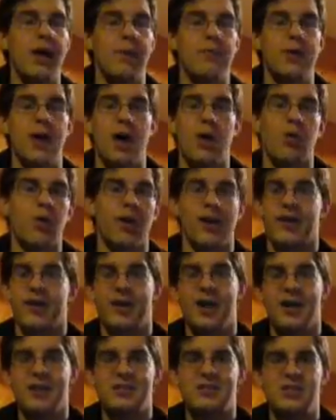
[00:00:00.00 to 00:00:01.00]
I'm not wearing a
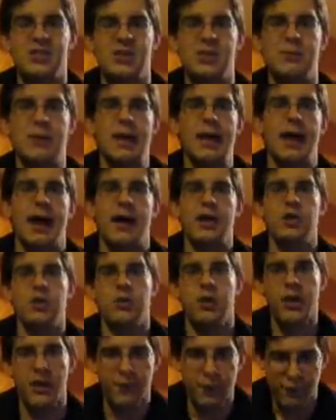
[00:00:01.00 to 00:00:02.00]
costume, I do
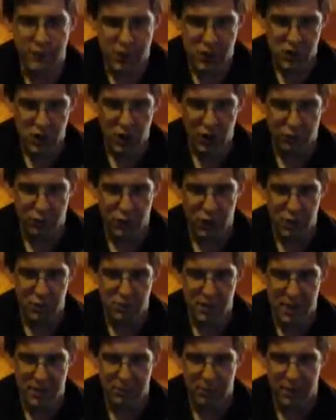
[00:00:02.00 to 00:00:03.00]
enough of a show for you
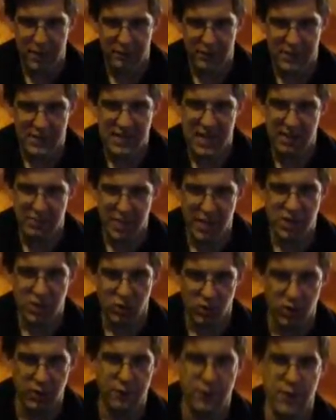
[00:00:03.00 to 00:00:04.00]
people every time I
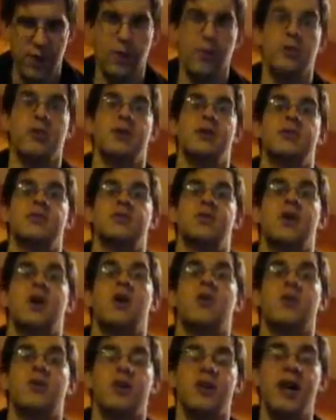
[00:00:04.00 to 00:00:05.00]
do a review.
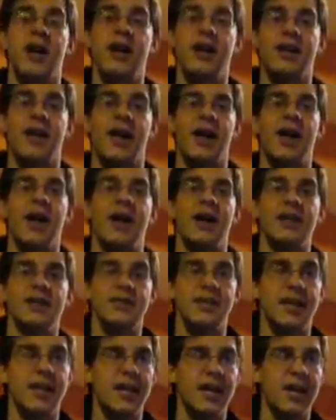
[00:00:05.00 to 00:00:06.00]
So good night, and
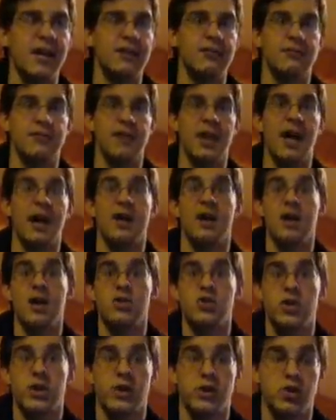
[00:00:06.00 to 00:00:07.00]
yeah,
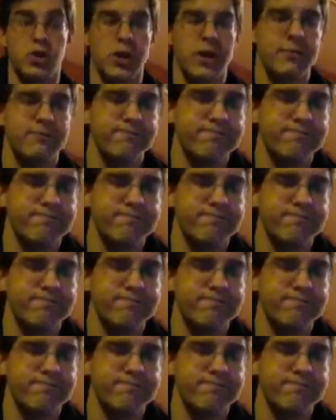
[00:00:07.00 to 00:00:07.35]
trick or treat.